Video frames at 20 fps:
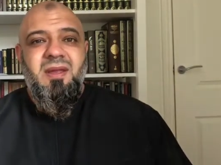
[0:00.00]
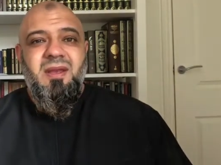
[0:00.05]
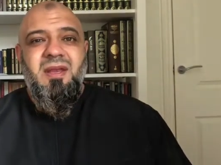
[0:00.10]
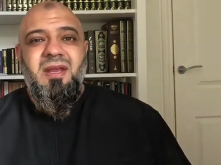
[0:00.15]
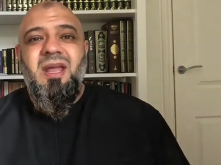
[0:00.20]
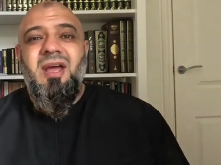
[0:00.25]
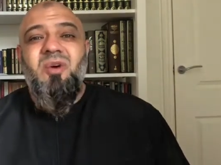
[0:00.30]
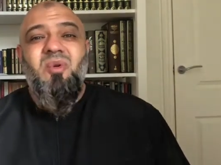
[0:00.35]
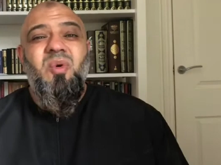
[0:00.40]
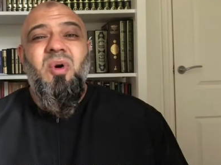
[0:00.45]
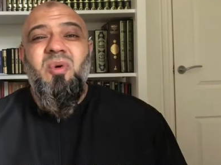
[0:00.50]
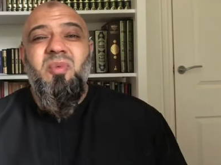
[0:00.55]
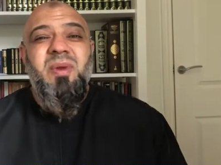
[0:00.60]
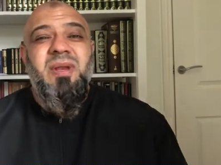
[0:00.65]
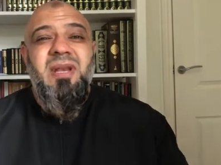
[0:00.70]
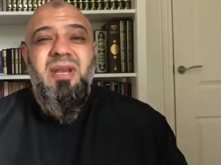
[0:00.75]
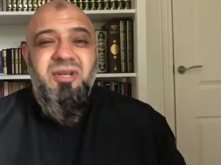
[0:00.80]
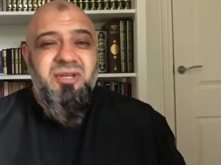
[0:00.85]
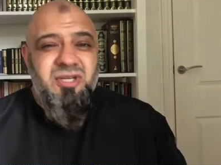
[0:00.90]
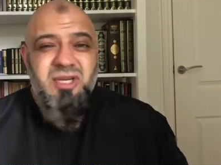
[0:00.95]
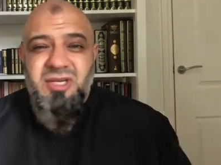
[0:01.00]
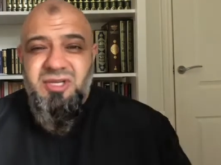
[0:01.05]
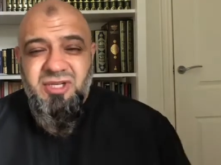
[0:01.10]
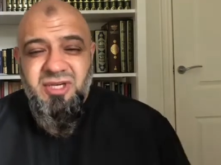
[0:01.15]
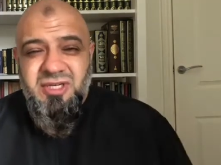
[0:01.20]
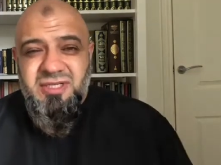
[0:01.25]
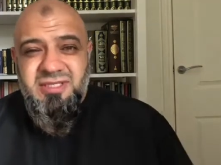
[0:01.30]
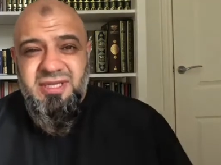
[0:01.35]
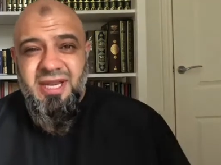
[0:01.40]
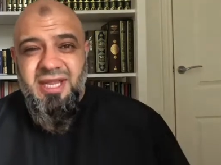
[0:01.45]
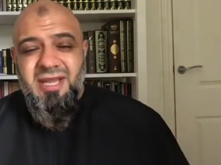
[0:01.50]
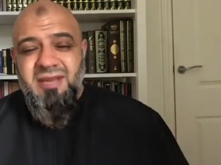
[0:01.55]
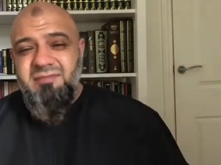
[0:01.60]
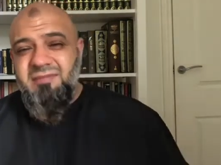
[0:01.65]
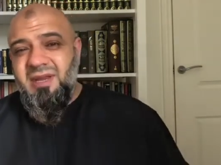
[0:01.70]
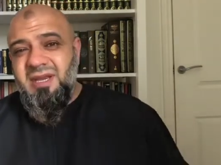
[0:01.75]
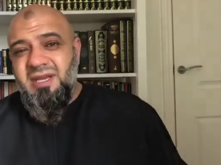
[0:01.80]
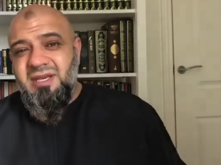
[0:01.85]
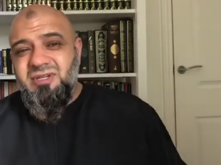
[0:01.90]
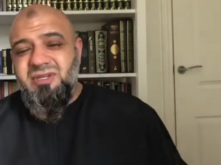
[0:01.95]
Lagwa we literally translate in
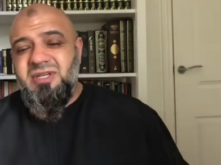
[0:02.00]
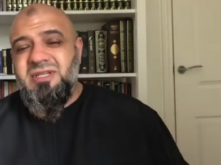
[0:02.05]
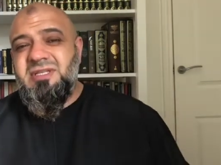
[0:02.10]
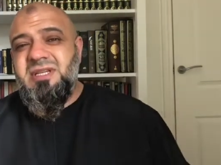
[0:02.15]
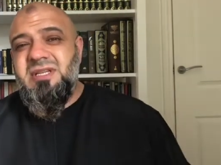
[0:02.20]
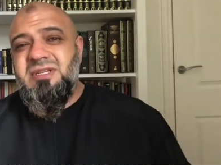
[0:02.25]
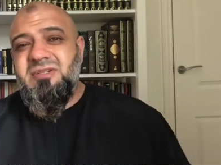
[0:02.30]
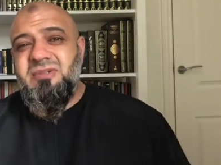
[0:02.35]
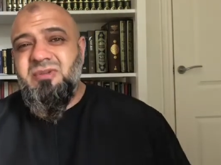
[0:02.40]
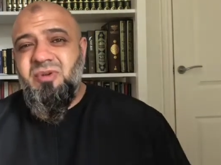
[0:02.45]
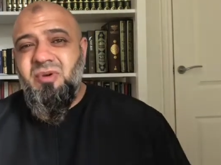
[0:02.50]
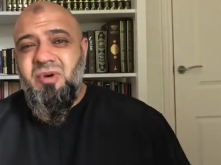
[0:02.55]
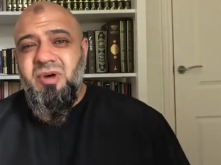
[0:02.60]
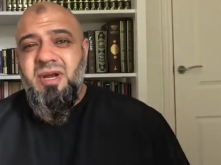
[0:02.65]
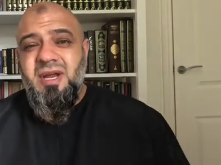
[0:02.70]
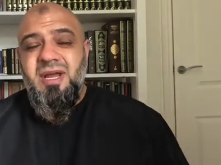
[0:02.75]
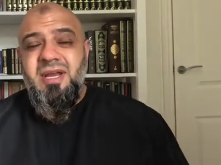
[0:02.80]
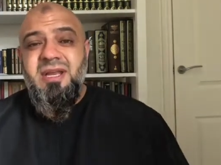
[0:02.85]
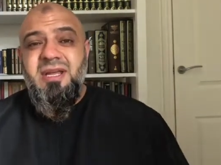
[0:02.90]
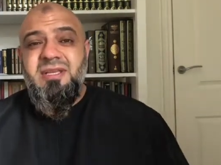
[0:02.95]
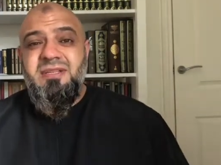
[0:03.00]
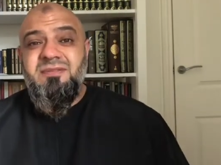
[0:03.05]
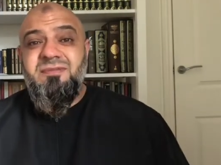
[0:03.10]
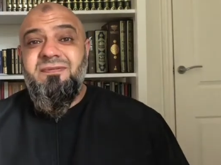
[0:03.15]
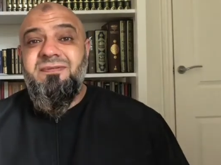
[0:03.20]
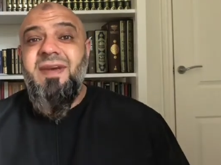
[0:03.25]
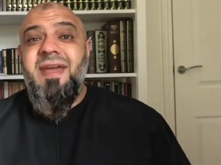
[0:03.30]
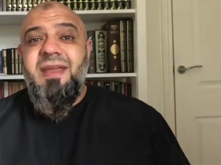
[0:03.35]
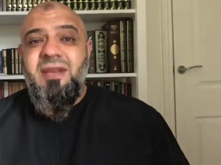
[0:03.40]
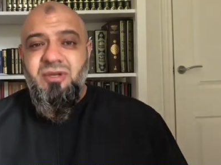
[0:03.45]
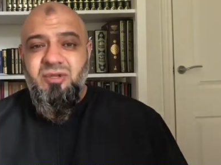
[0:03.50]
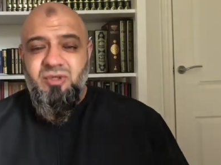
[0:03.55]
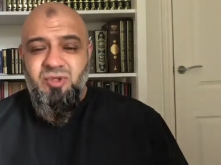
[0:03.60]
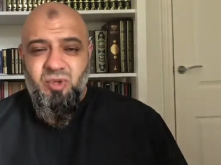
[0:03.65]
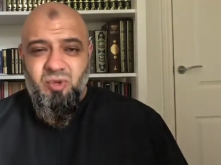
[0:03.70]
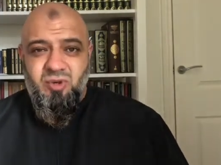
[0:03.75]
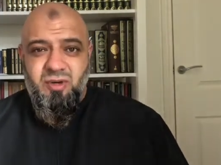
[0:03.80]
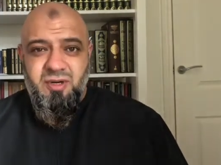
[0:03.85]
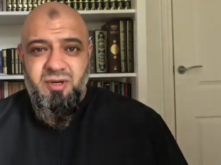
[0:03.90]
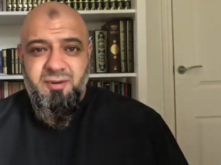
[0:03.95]
many translations of the Quran as vain
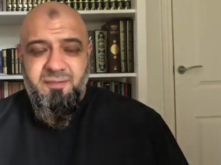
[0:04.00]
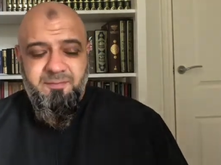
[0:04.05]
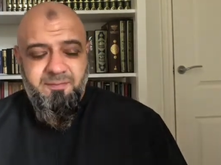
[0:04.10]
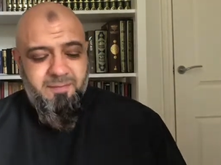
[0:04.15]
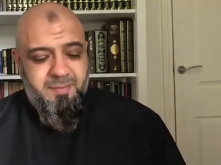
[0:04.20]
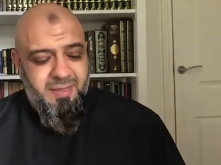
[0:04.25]
talk.